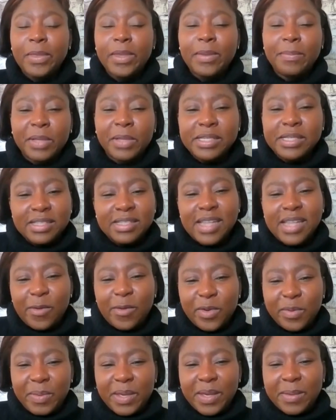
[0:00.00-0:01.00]
and places
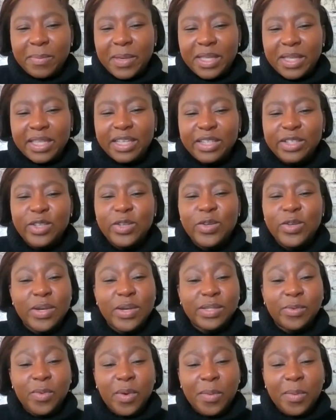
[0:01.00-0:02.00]
that would be appealing to you
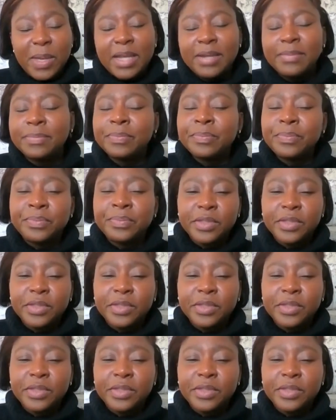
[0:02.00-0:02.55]
as a woman.